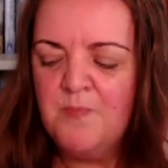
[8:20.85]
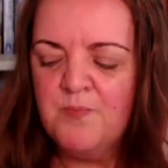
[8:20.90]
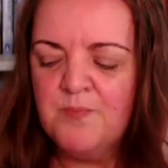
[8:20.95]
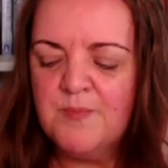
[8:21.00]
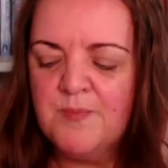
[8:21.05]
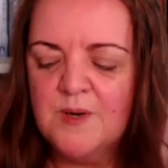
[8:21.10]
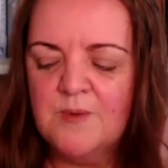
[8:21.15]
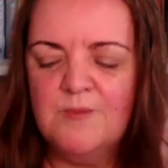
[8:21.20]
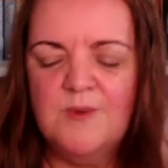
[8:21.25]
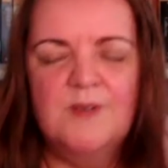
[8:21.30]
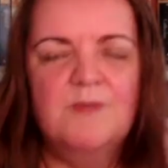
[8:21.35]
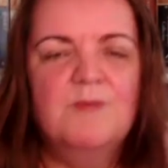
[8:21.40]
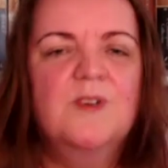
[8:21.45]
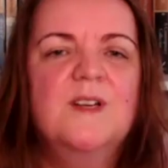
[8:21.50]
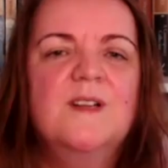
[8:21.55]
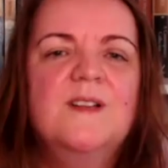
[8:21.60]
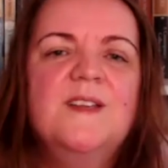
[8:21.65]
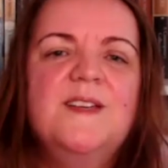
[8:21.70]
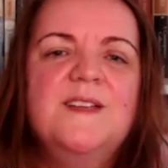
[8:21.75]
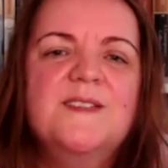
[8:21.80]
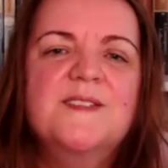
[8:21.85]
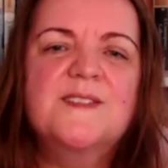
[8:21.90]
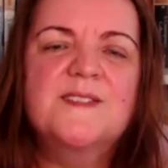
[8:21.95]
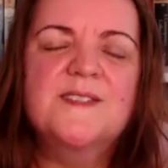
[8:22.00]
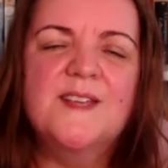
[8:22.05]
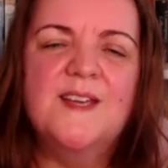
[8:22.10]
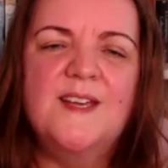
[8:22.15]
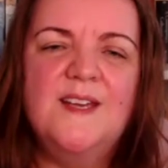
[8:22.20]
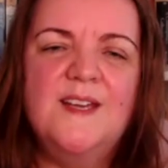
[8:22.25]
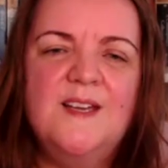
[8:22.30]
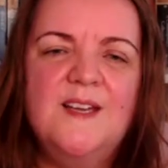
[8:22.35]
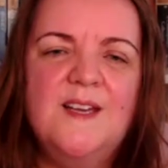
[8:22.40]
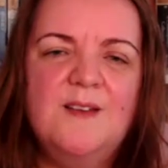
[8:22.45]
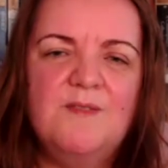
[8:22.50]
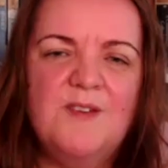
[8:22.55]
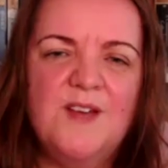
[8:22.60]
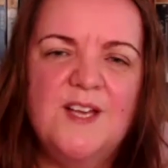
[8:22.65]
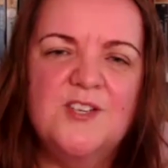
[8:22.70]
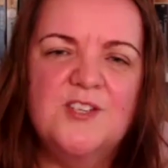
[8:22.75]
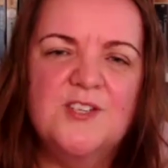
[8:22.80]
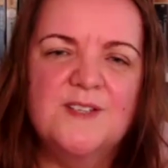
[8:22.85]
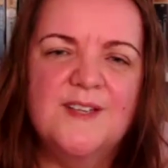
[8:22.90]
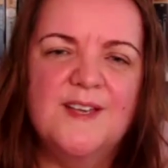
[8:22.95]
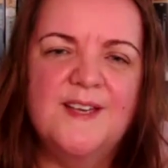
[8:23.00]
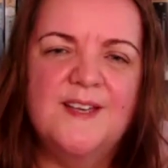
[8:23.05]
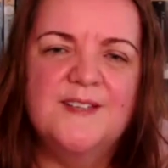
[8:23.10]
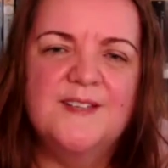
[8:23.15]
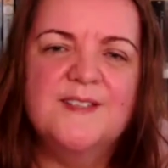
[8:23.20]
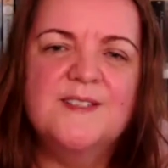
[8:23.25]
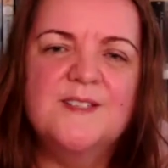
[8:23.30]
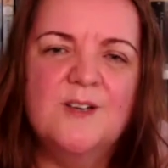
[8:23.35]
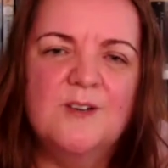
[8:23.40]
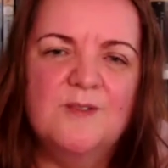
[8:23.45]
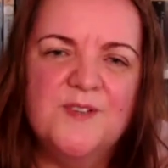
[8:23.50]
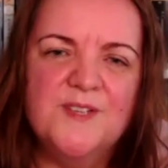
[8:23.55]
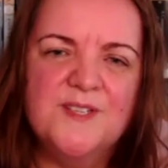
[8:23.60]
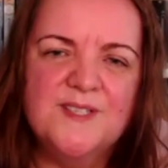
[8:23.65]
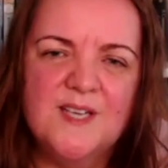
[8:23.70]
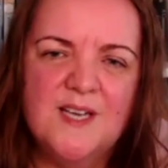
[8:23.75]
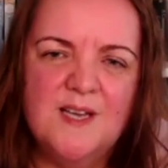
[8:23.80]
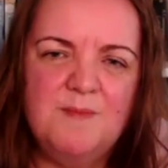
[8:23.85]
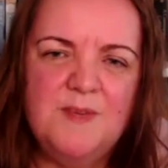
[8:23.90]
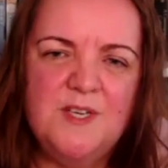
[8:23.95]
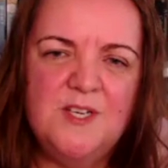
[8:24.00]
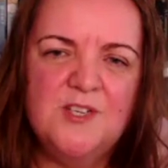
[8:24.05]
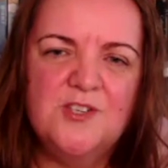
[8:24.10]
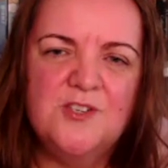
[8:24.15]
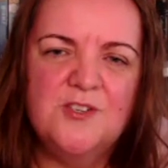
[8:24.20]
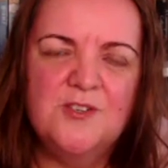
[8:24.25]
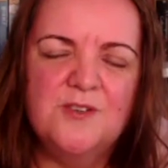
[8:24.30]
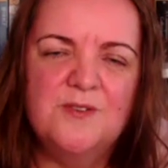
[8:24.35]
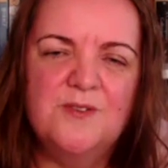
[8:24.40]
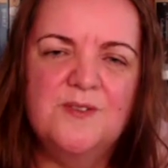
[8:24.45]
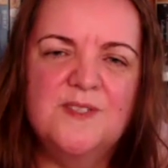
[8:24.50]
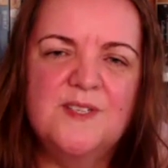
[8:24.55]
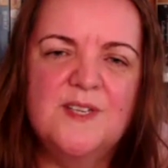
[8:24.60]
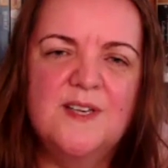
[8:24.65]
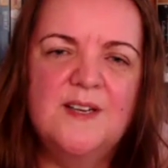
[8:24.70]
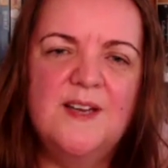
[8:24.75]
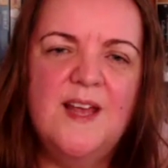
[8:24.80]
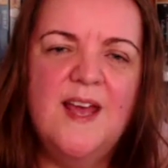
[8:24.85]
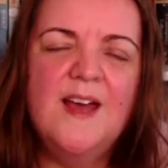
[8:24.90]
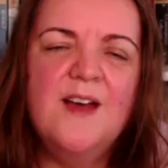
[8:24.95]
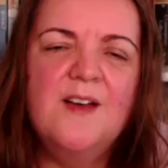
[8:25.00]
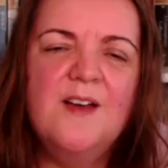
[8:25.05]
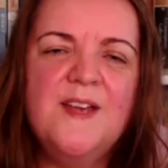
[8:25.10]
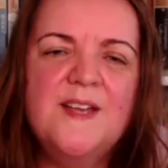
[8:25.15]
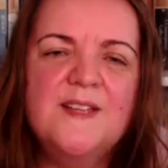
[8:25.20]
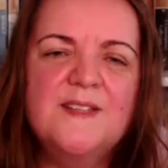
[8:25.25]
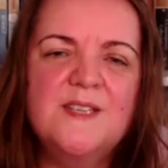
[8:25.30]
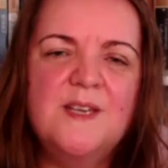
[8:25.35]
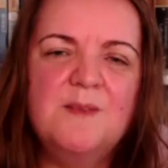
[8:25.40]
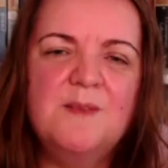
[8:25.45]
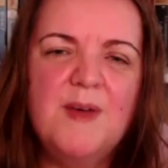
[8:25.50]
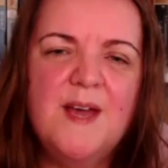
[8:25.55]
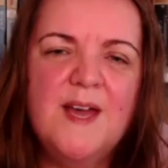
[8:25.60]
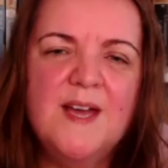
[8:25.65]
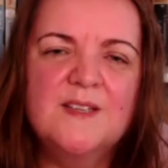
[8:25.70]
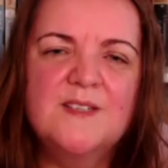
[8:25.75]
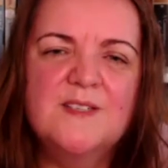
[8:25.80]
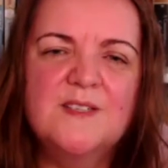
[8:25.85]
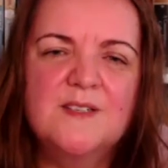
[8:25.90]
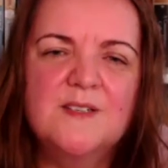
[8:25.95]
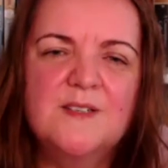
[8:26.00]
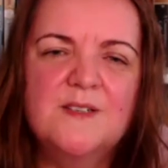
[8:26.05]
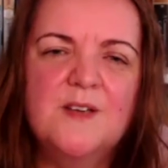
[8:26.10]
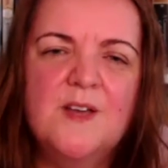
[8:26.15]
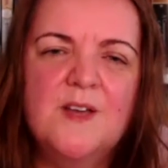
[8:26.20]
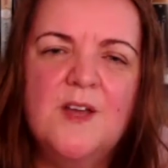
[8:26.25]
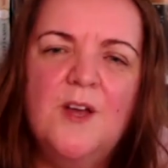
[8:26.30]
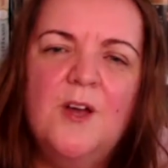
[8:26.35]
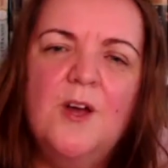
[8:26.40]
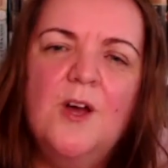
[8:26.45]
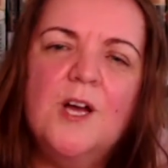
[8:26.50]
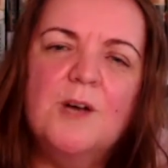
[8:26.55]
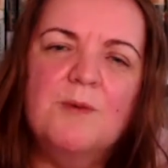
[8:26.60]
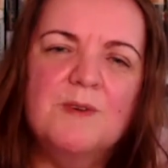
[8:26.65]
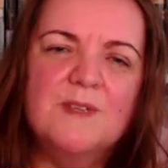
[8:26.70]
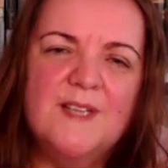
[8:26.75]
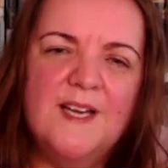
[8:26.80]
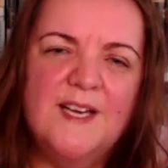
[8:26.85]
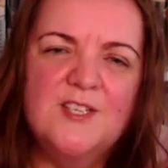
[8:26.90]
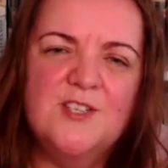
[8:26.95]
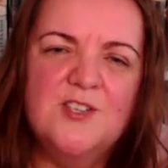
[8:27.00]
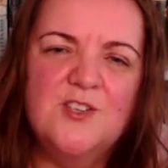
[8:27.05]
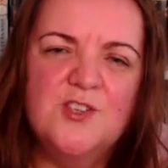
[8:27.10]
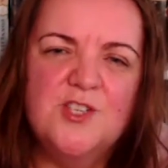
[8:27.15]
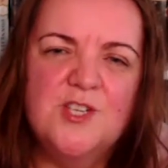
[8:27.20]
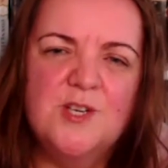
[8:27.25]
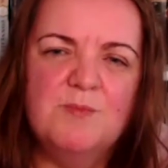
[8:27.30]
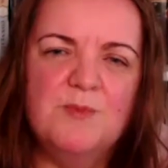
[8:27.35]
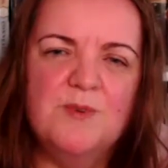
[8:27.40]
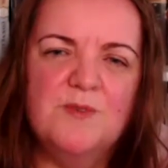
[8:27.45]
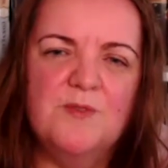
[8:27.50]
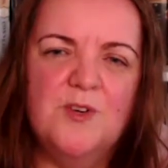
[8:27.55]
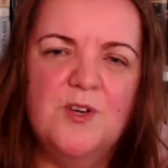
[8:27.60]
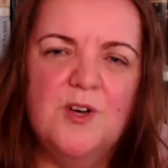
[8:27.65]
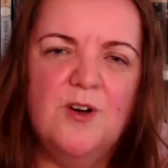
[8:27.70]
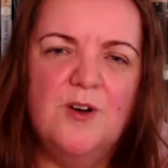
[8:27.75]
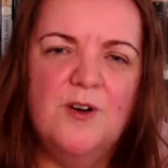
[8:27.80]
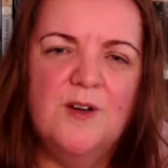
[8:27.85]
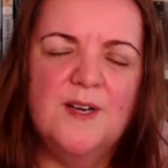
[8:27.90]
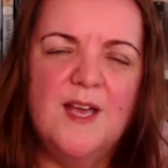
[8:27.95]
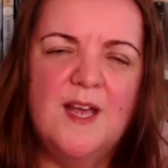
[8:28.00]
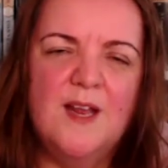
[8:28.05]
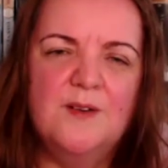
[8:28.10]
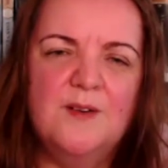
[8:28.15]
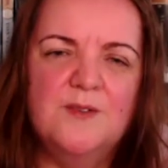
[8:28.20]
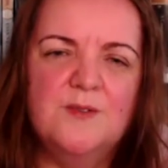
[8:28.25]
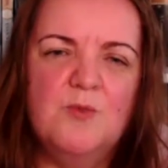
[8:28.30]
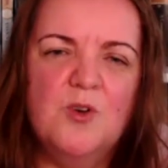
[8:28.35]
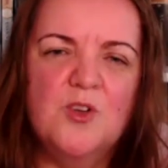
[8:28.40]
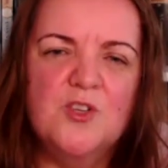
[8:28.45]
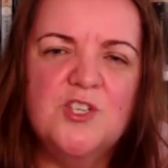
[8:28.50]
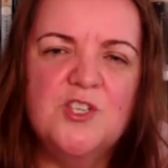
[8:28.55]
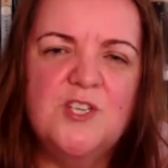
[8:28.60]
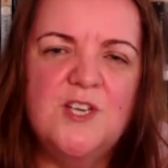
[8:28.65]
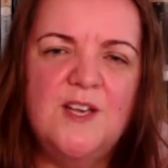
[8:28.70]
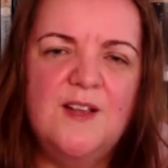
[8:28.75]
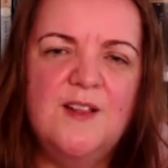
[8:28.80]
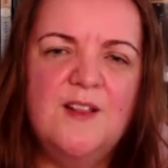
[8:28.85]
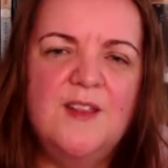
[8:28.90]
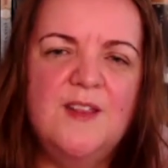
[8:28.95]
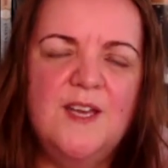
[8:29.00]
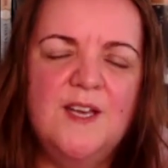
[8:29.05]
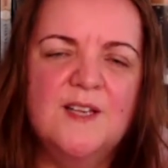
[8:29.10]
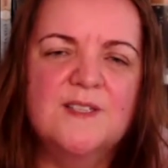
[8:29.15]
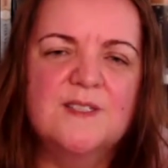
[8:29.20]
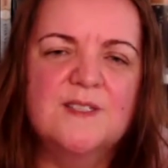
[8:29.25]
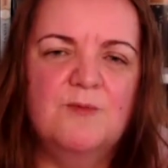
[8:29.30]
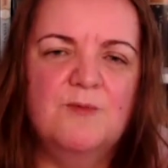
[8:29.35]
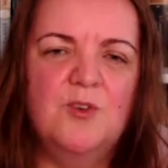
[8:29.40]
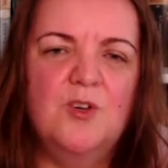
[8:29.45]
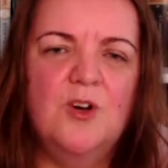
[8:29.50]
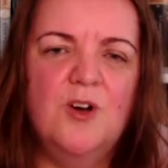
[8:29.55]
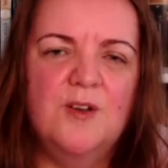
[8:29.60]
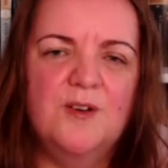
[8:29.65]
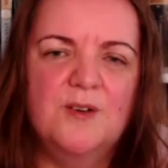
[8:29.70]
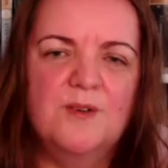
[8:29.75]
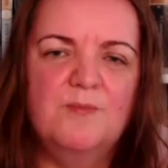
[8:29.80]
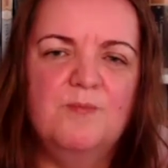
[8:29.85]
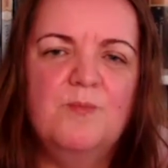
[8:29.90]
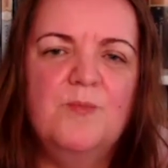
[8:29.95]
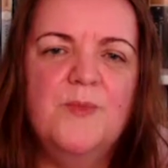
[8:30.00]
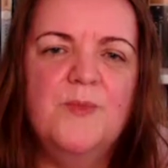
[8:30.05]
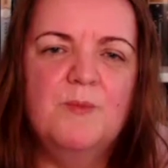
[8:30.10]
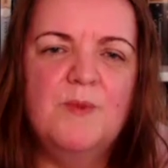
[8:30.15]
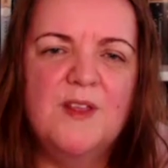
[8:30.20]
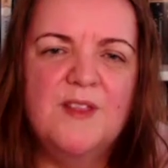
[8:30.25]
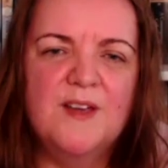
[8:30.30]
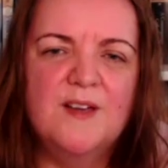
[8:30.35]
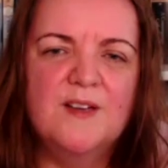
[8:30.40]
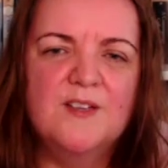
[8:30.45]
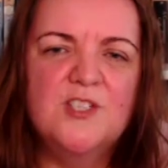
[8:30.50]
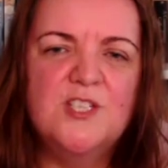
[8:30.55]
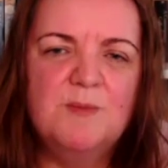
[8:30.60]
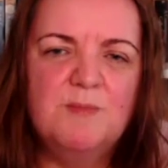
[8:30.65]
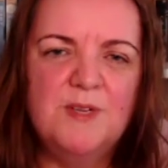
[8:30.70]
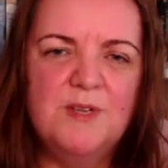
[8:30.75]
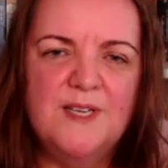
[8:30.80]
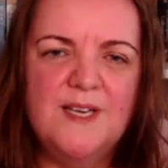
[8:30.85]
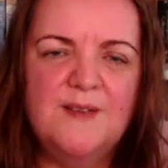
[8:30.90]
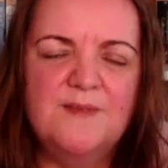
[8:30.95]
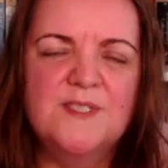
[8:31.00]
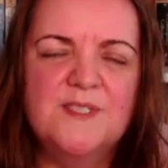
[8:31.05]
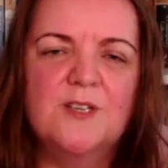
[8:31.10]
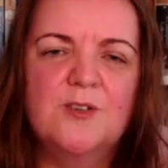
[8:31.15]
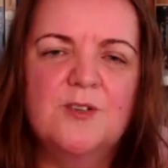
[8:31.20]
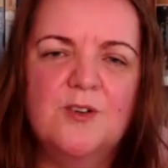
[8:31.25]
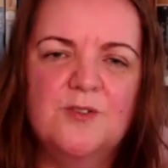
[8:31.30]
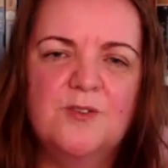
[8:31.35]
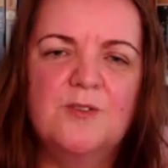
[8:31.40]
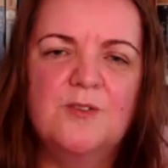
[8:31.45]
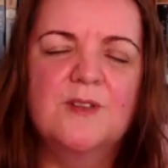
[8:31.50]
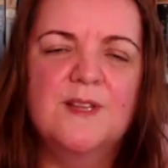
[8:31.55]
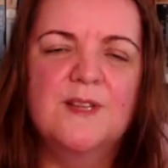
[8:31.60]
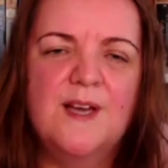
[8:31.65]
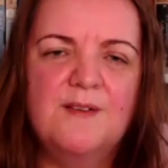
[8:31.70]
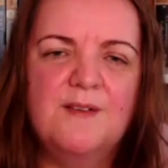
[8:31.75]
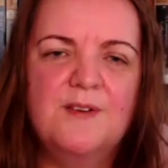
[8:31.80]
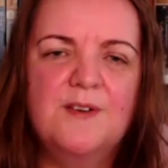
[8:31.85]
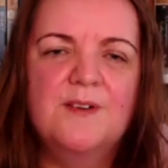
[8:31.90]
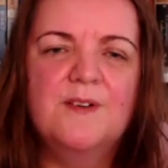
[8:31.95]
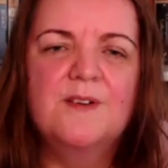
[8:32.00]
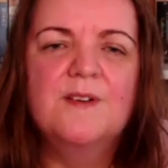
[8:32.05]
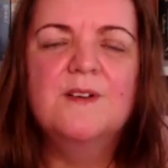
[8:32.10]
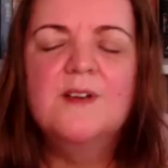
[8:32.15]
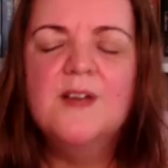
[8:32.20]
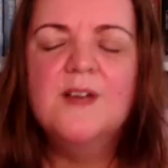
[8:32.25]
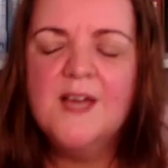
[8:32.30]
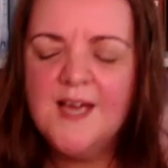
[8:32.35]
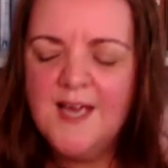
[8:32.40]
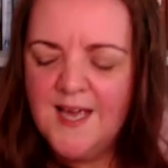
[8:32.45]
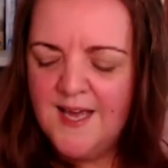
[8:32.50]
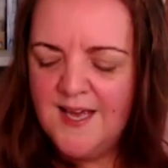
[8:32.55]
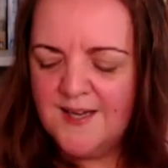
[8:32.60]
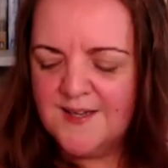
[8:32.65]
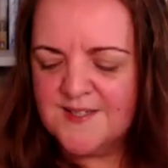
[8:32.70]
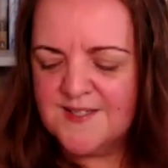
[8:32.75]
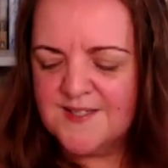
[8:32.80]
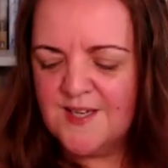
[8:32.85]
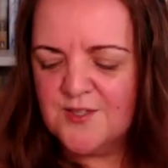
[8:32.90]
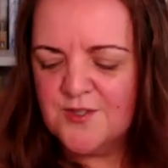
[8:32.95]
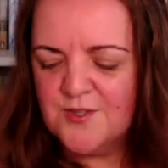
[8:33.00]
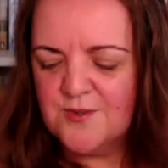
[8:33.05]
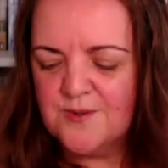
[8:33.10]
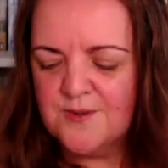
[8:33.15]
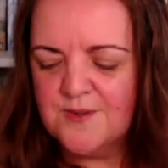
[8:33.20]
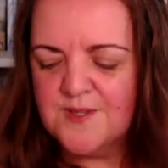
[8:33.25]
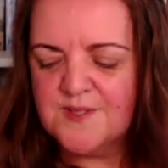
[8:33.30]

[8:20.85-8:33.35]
But we really see Evangeline's self-esteem issues and how that's impacted her relationship with God and what she thinks of God and whether she believes that God could love her, etc.